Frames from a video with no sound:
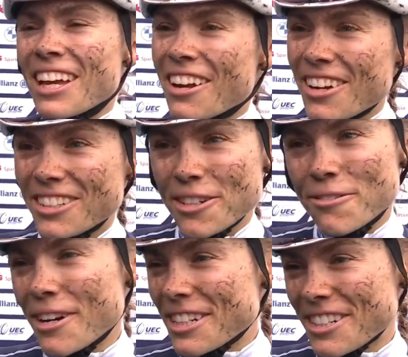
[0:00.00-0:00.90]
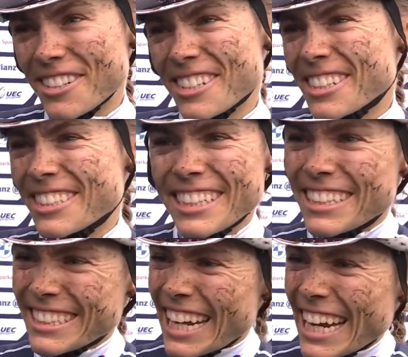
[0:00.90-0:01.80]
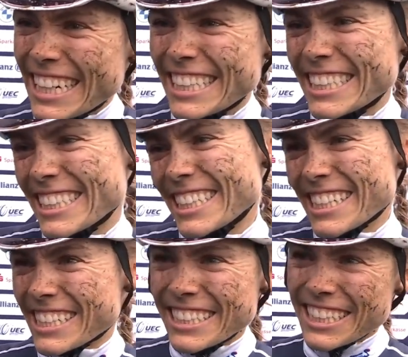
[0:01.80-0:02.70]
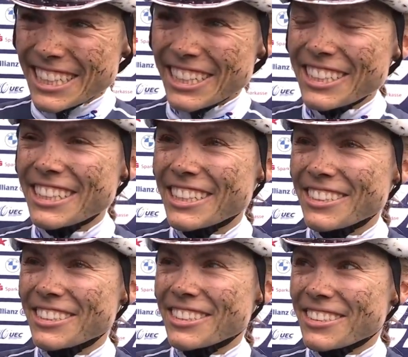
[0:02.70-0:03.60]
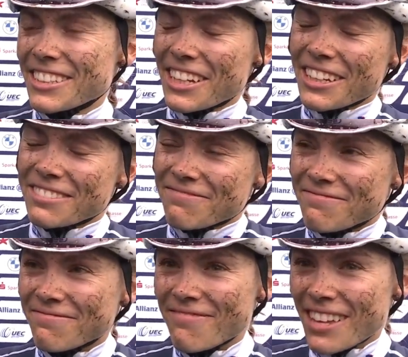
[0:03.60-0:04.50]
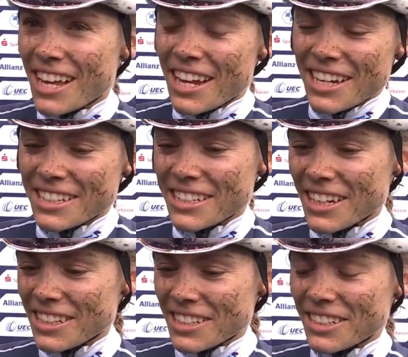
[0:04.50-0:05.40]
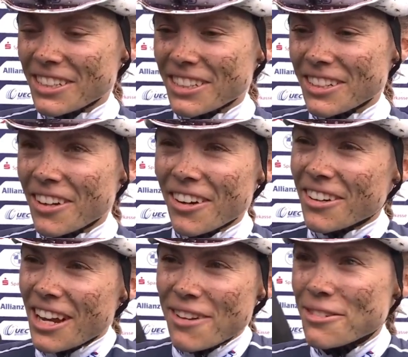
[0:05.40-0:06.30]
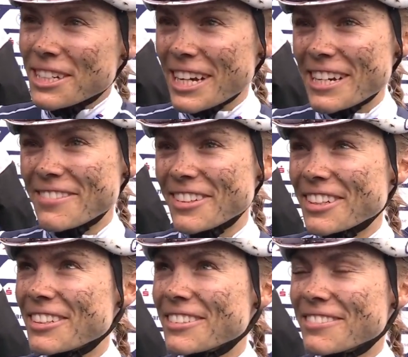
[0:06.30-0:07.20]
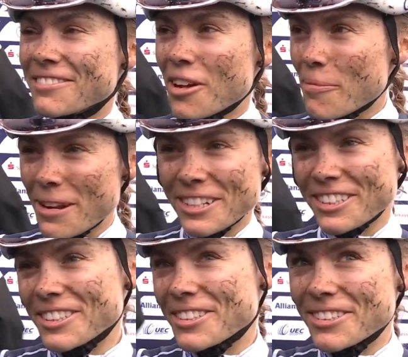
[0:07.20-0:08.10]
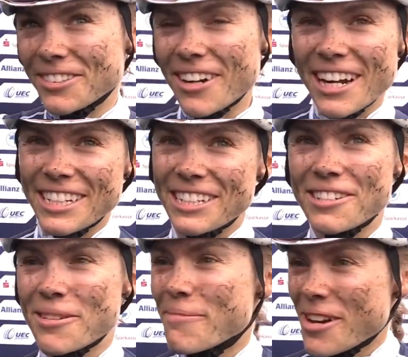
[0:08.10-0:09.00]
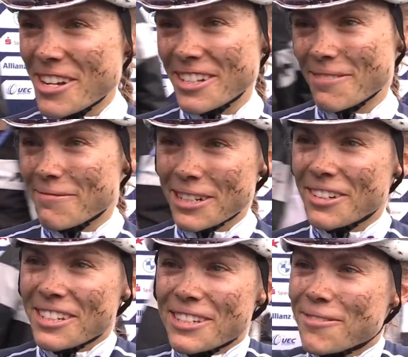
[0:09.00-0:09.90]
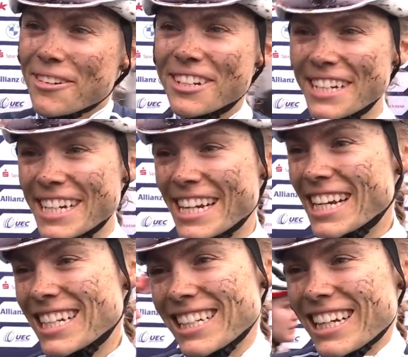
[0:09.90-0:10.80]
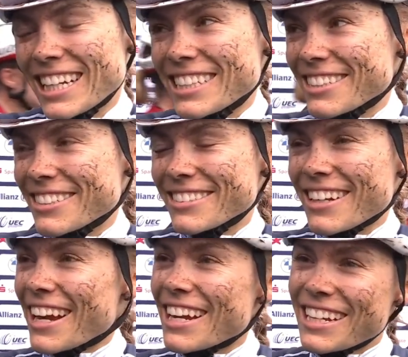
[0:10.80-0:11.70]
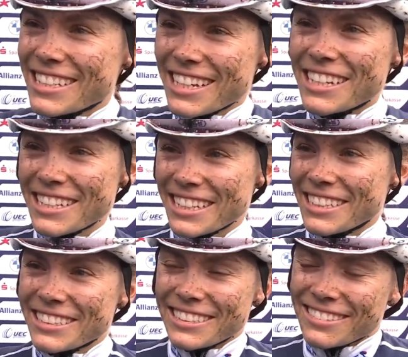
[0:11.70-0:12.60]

a lot of riders didn't like this condition, and yes, it's every time a pleasure to ride in the mud because it's funny, and I like that. And,